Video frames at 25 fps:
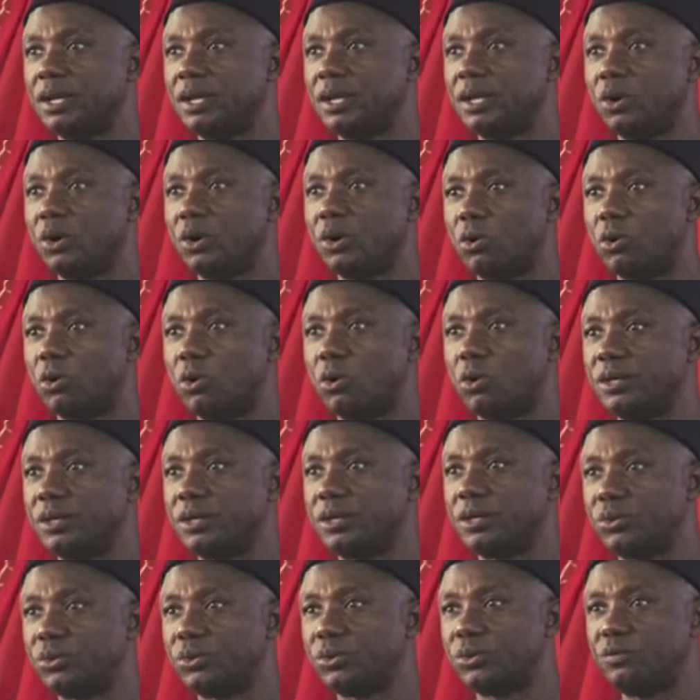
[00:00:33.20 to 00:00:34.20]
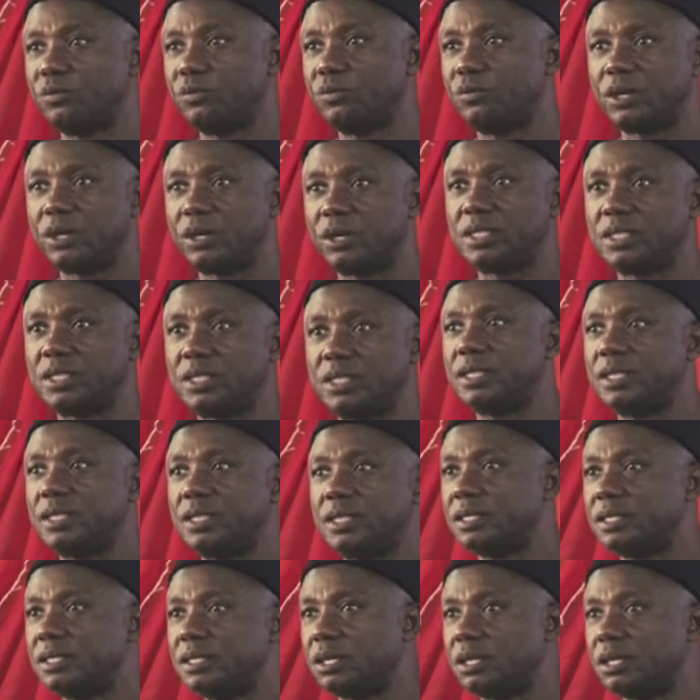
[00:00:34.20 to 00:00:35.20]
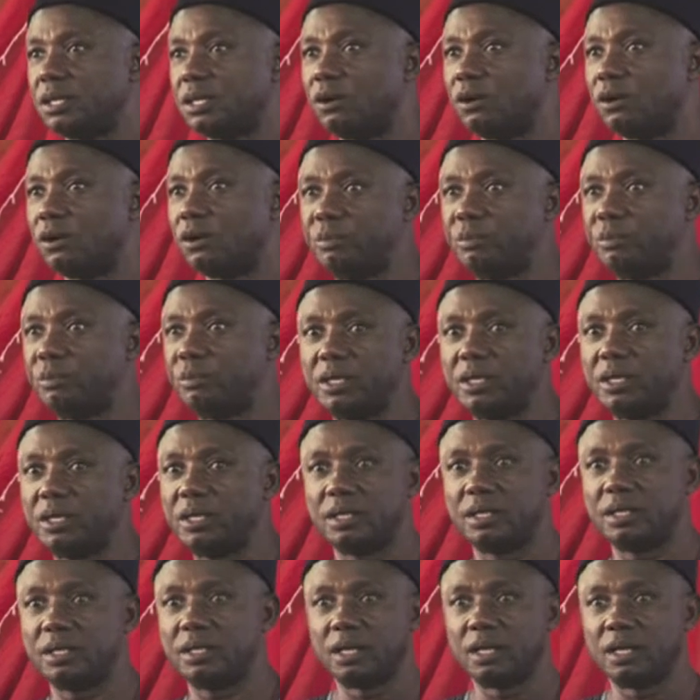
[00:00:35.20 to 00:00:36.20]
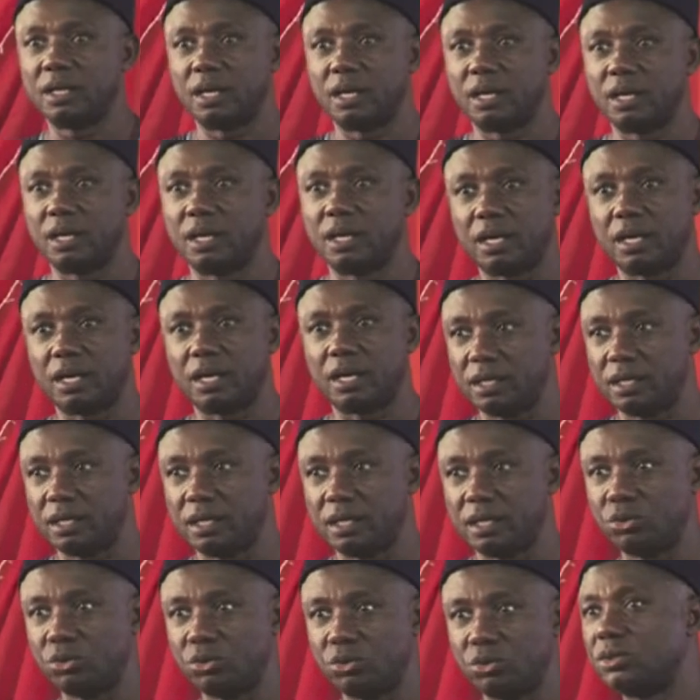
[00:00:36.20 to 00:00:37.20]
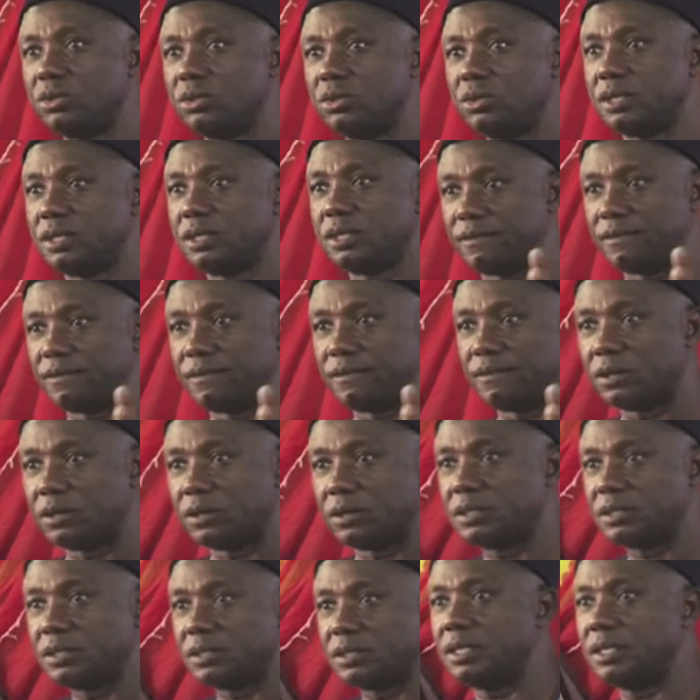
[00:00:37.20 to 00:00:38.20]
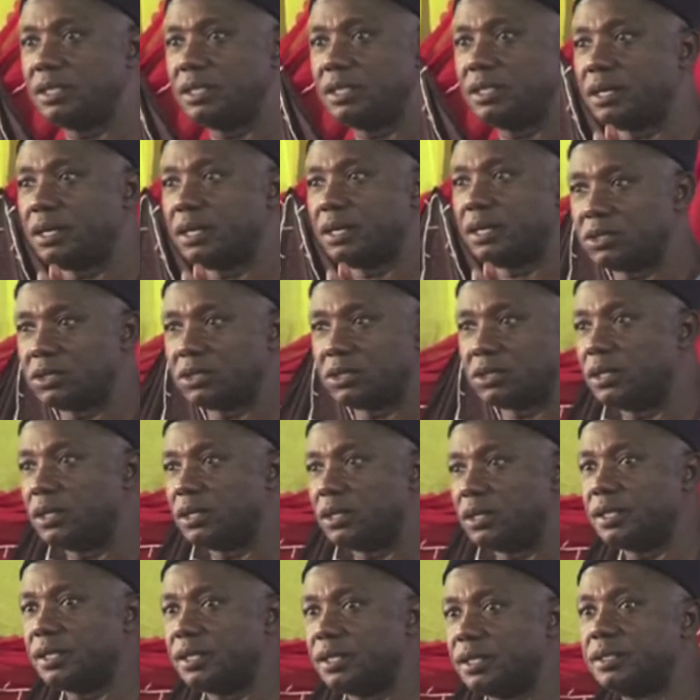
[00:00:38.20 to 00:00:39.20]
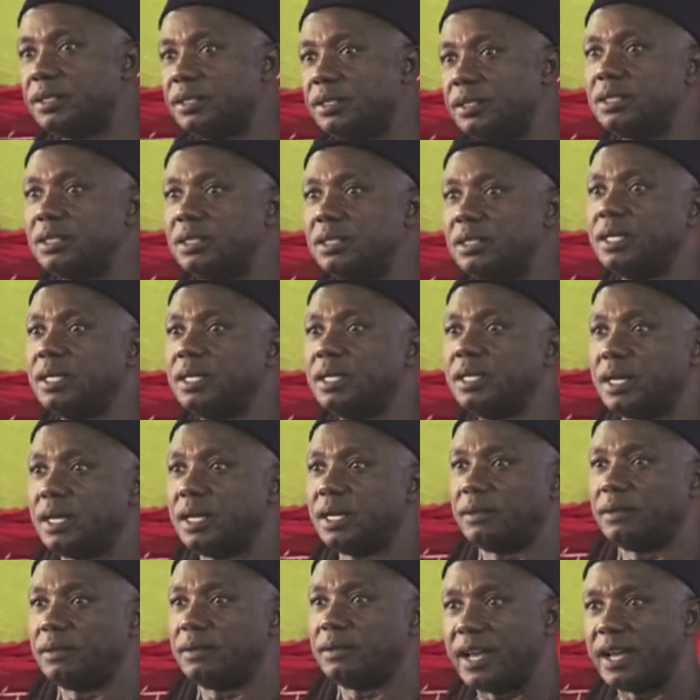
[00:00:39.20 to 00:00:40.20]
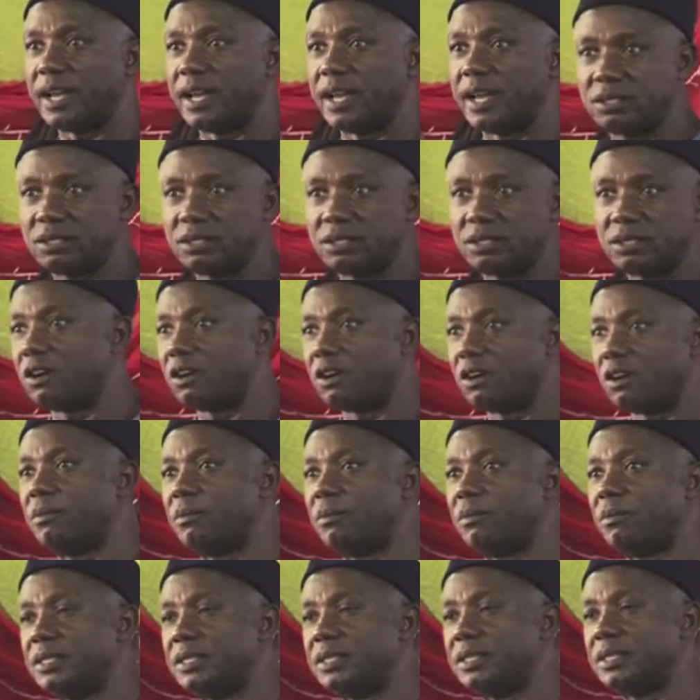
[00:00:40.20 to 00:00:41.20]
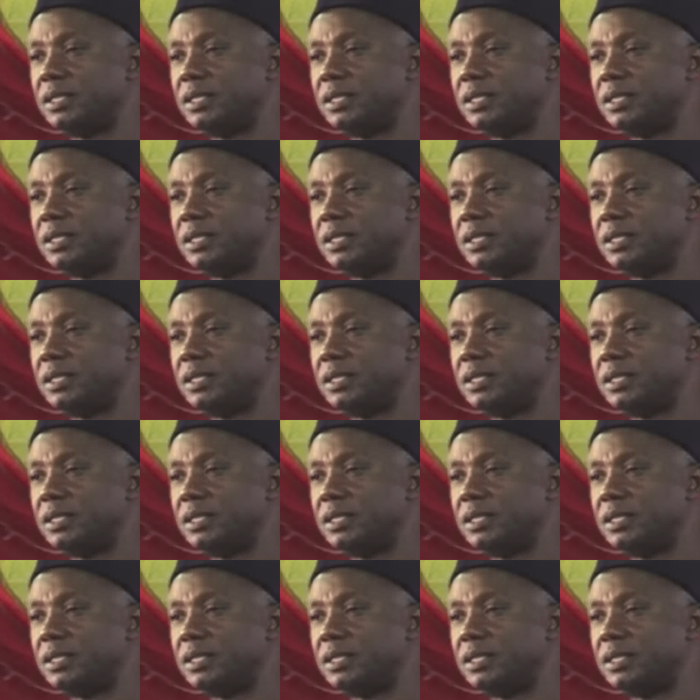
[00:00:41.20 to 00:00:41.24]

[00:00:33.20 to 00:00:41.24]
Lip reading: working through various stages of being a student, a faculty, a consultant, advisors of governments and